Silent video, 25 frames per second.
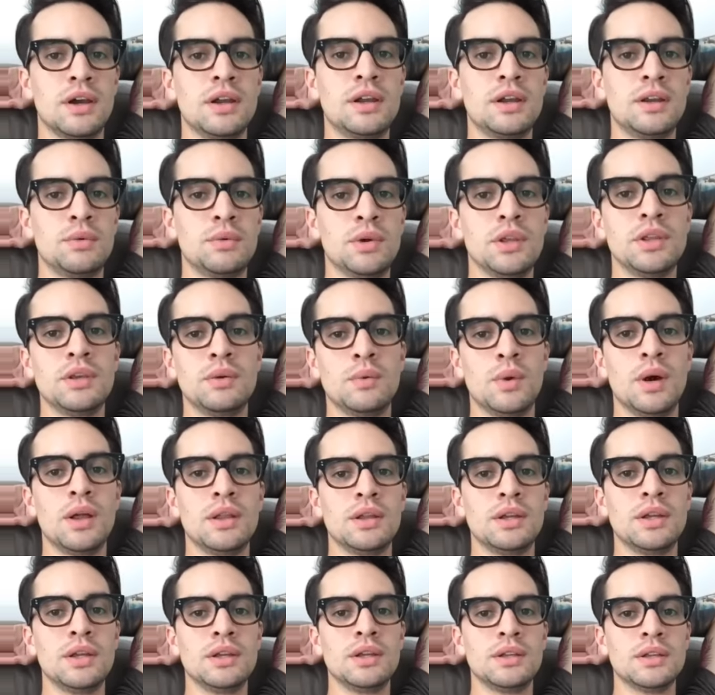I did really
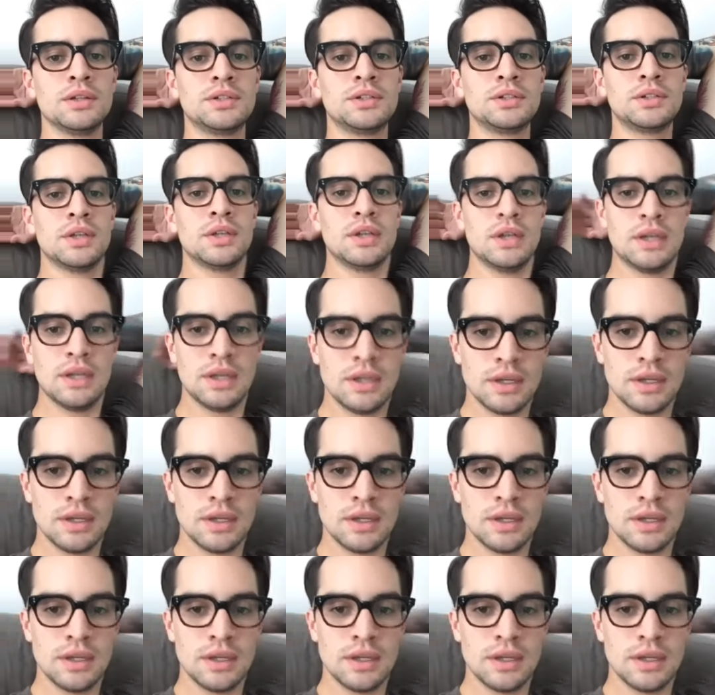well in English.